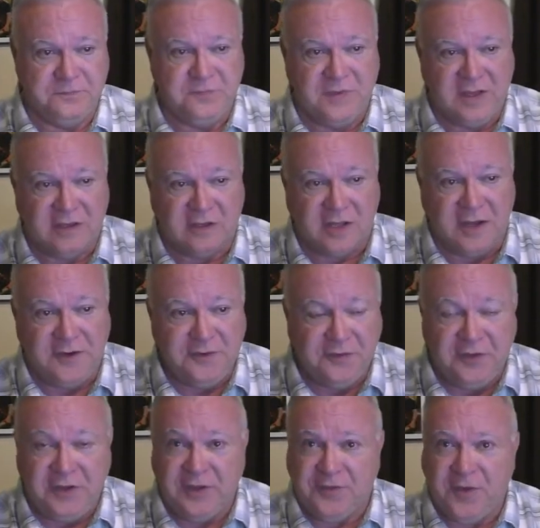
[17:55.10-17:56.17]
is under
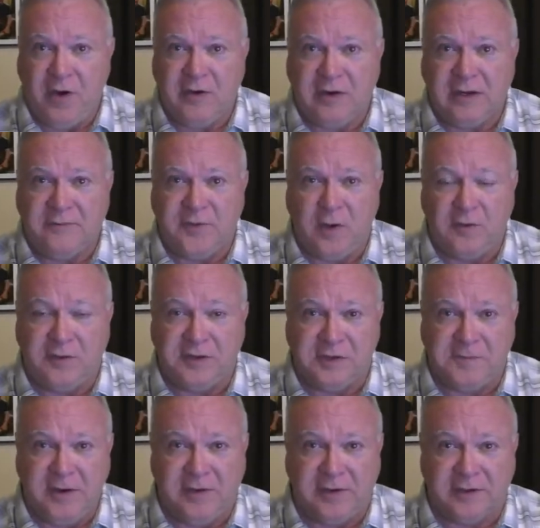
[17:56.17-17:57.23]
the authority of the Holy
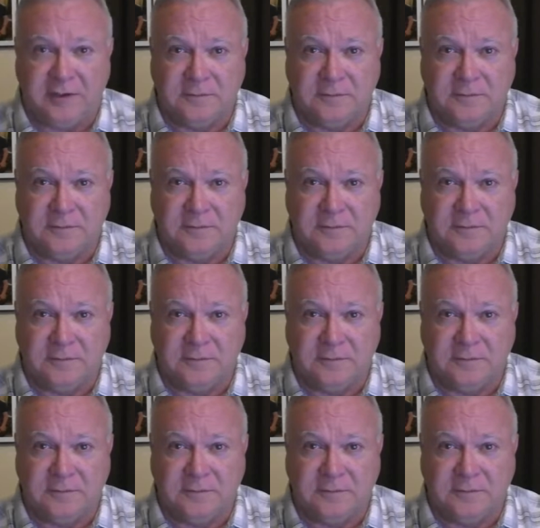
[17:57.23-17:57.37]
Spirit.